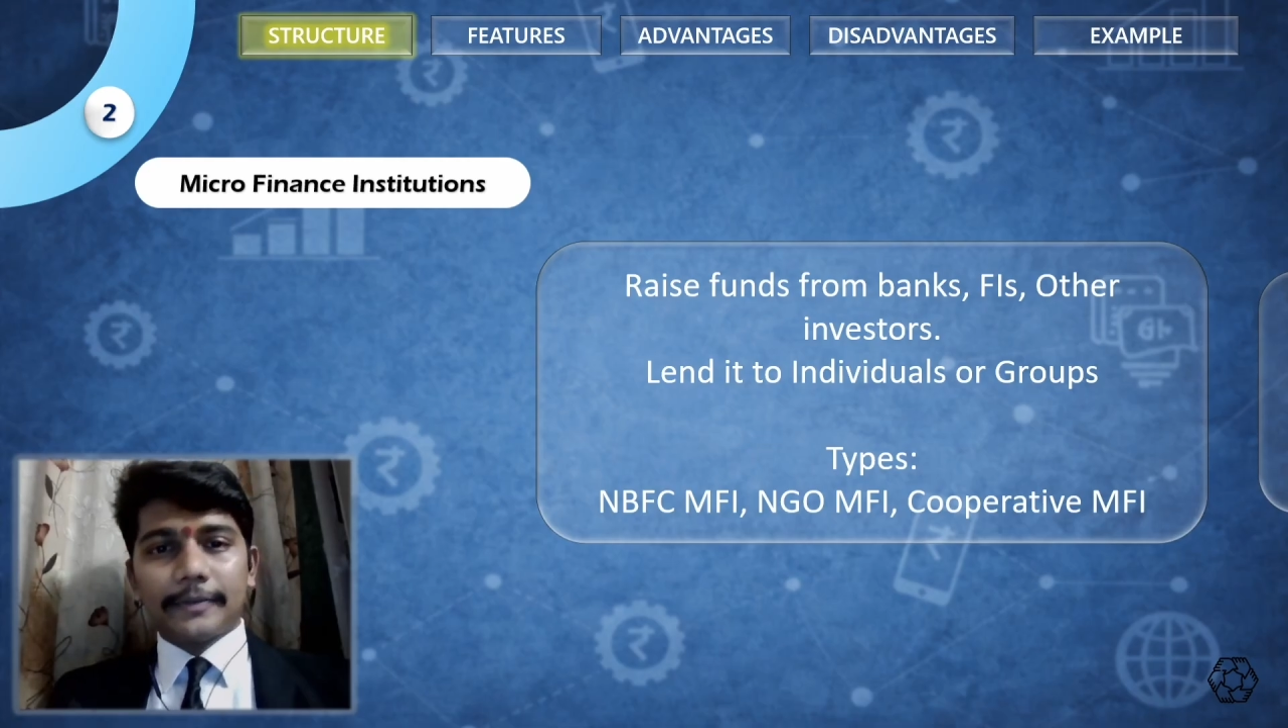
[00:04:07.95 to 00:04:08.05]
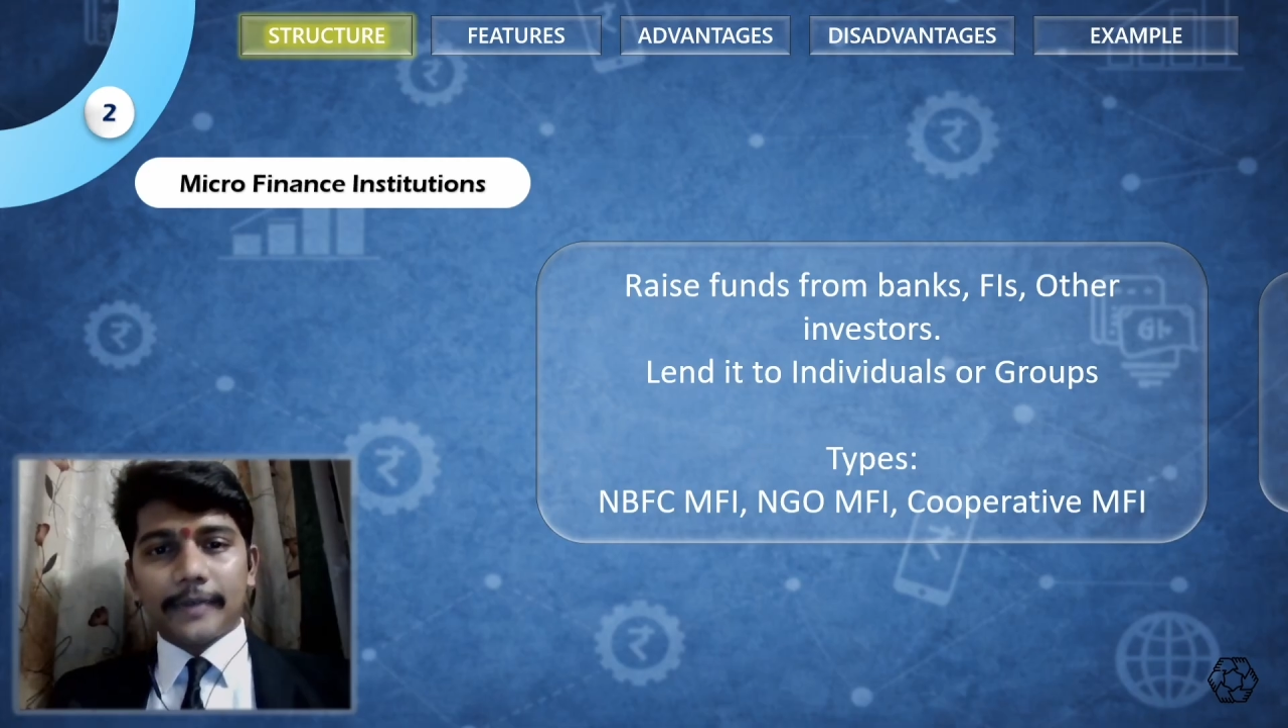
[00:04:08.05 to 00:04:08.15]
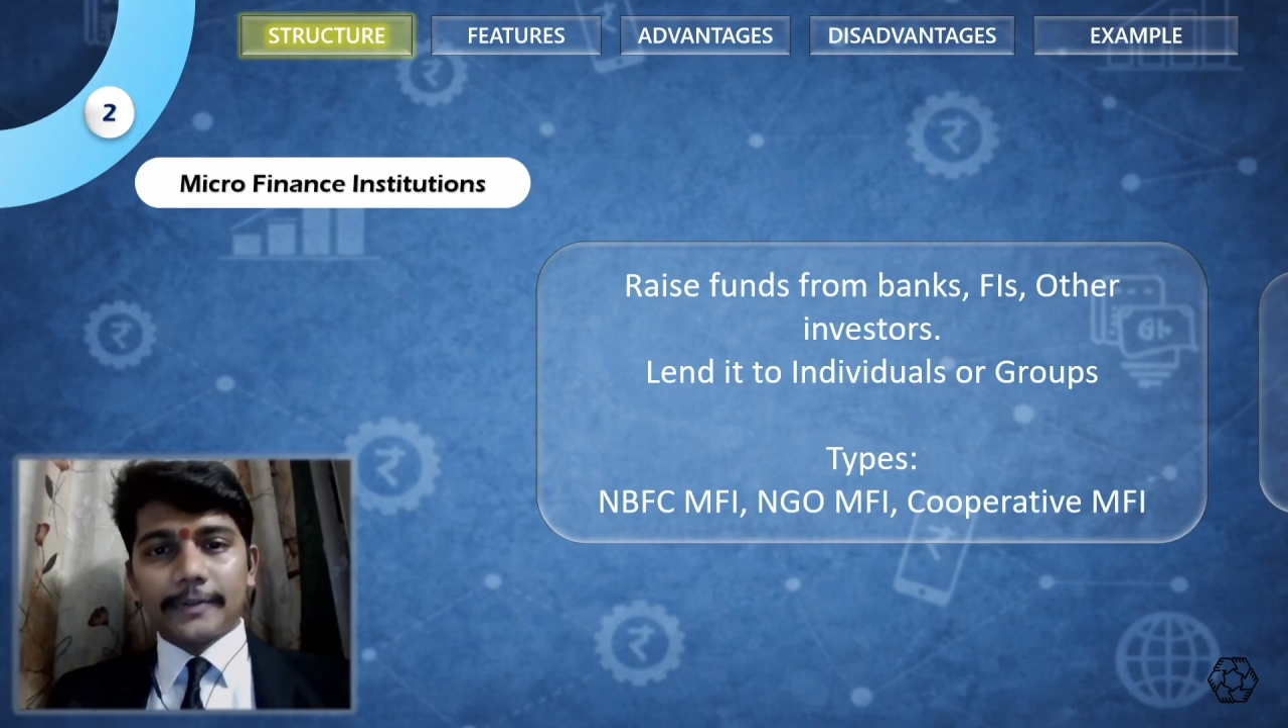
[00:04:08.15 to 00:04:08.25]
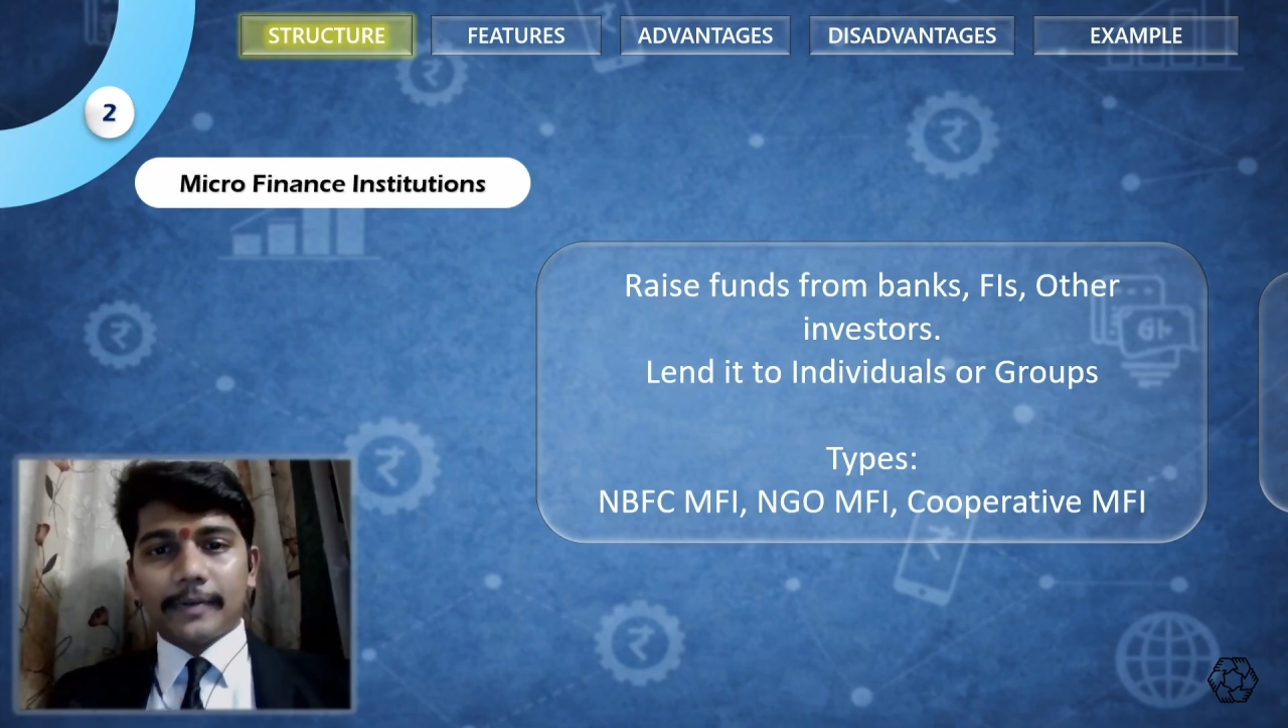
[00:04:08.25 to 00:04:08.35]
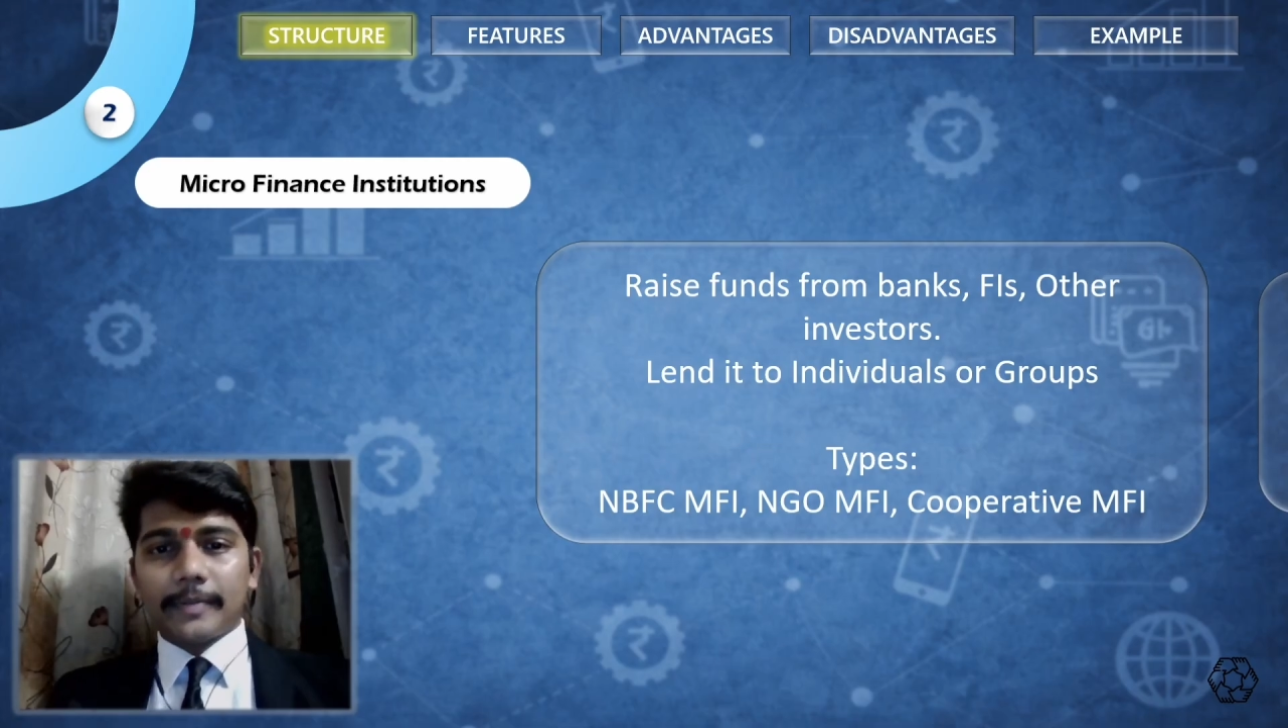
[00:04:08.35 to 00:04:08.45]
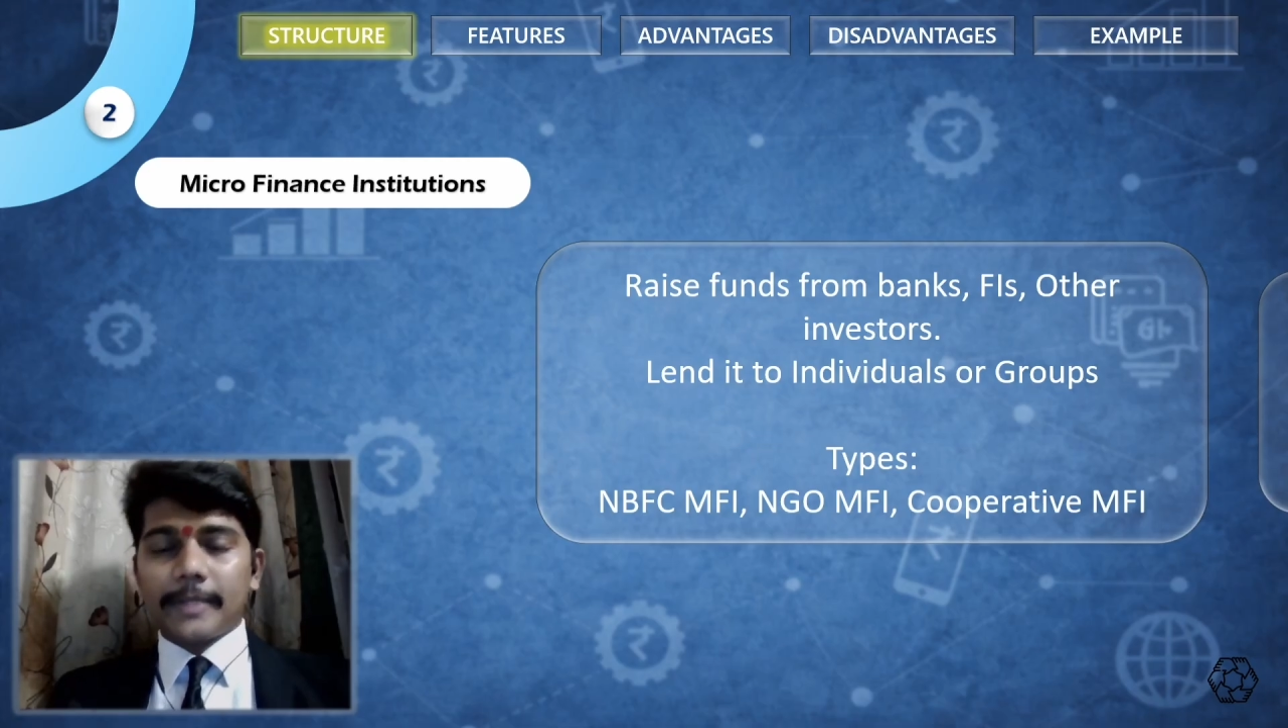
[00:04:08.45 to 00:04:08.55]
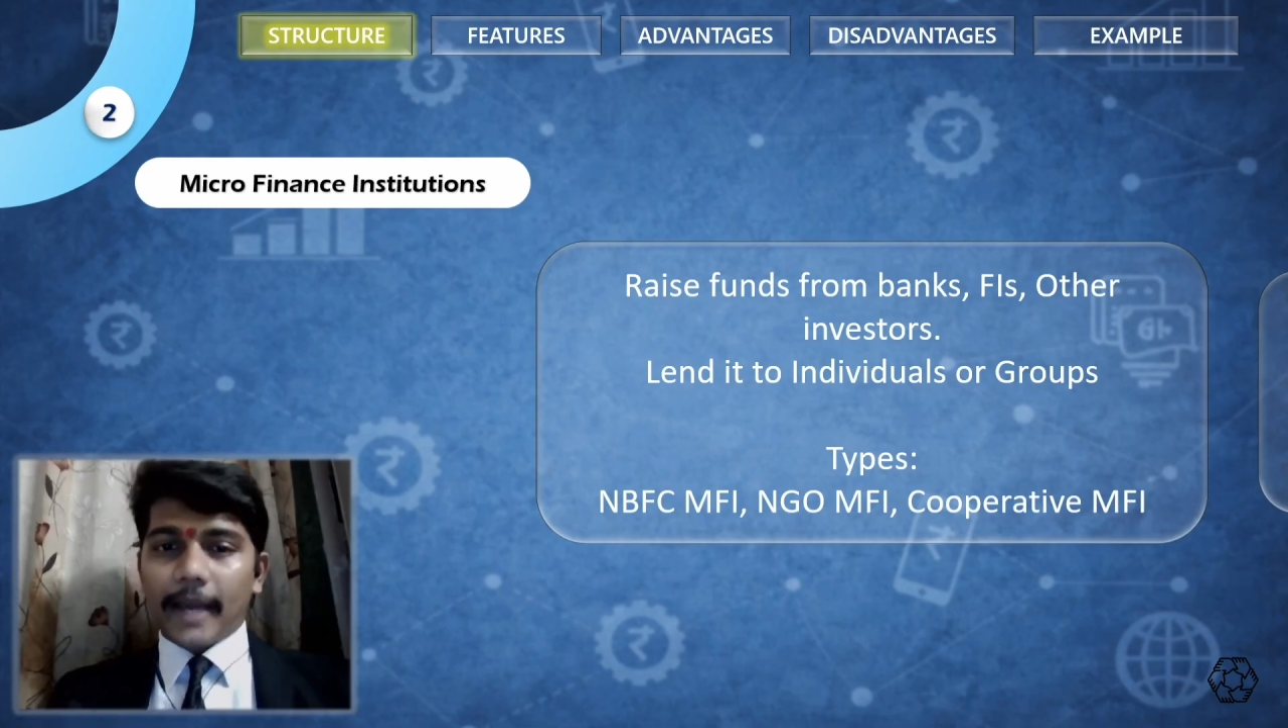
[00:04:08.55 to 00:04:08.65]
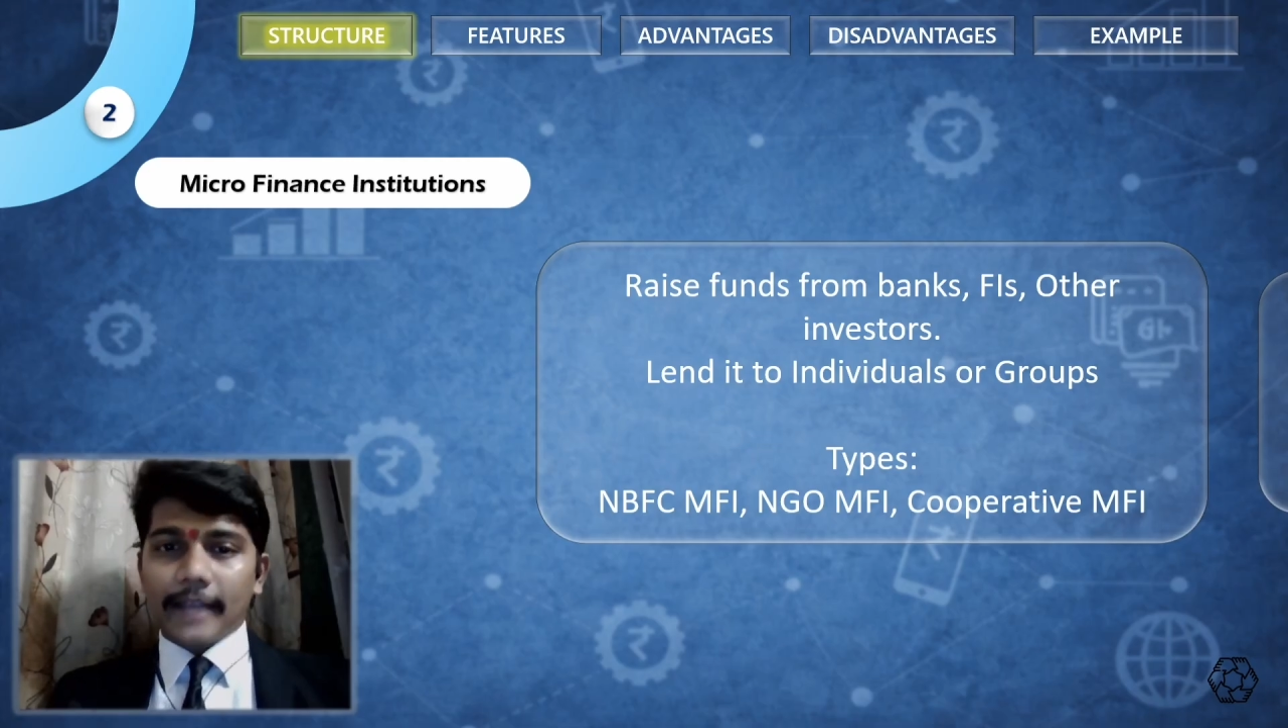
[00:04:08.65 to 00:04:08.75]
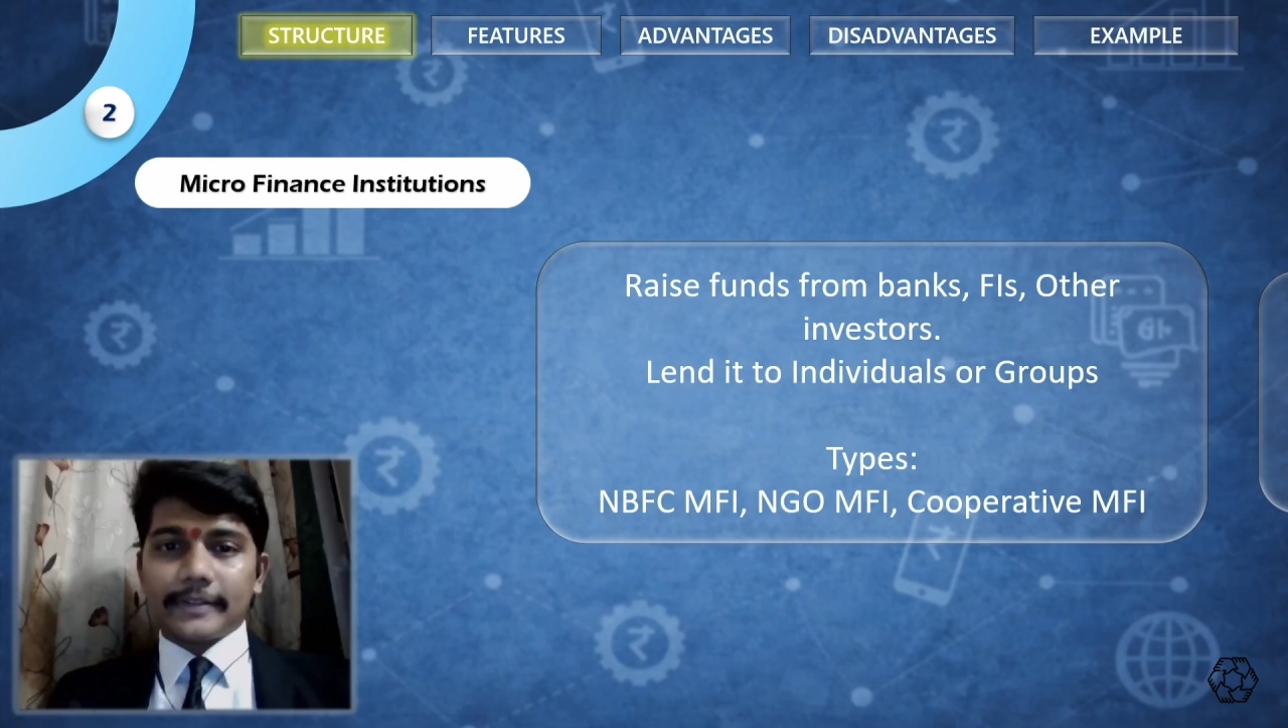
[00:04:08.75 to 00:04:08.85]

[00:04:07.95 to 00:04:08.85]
funds from the banks